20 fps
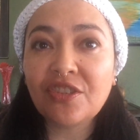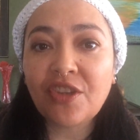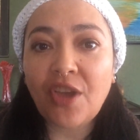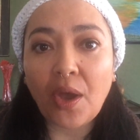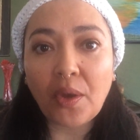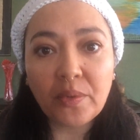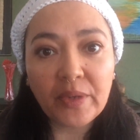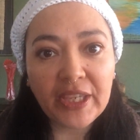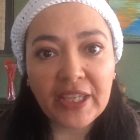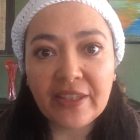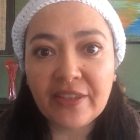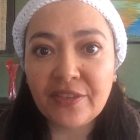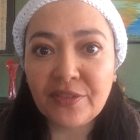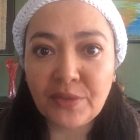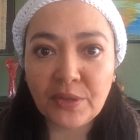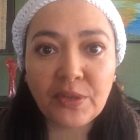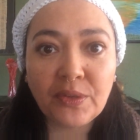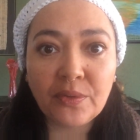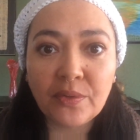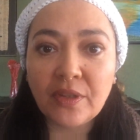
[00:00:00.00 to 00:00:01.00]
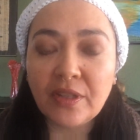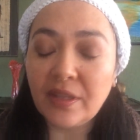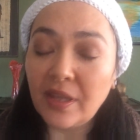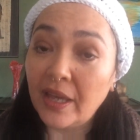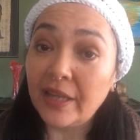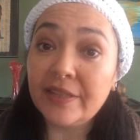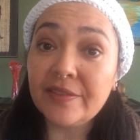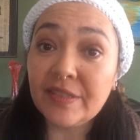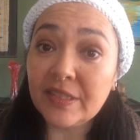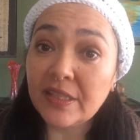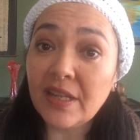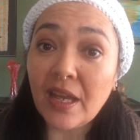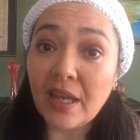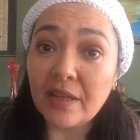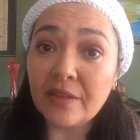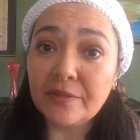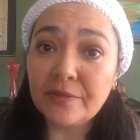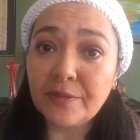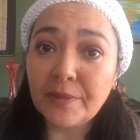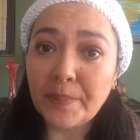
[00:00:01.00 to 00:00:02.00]
going through a lot of
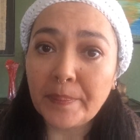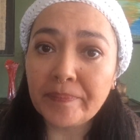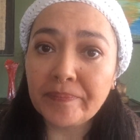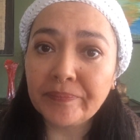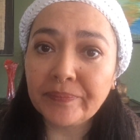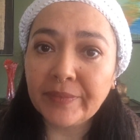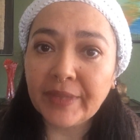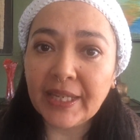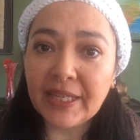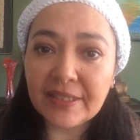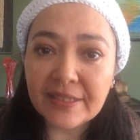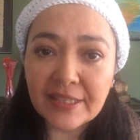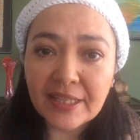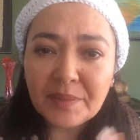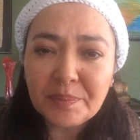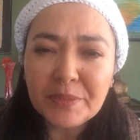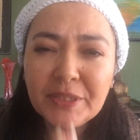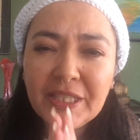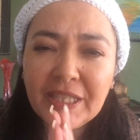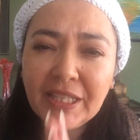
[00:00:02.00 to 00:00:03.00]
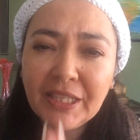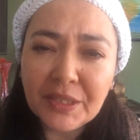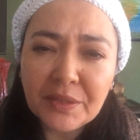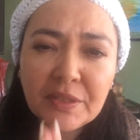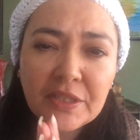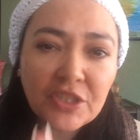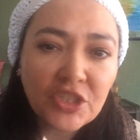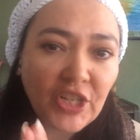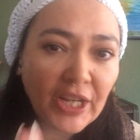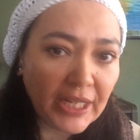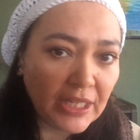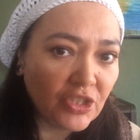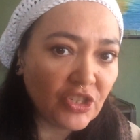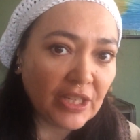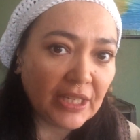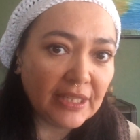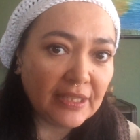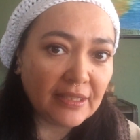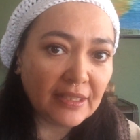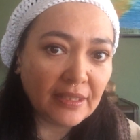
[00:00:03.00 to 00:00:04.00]
stuff, it's up to you to change
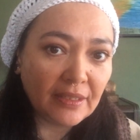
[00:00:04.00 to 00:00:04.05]
it.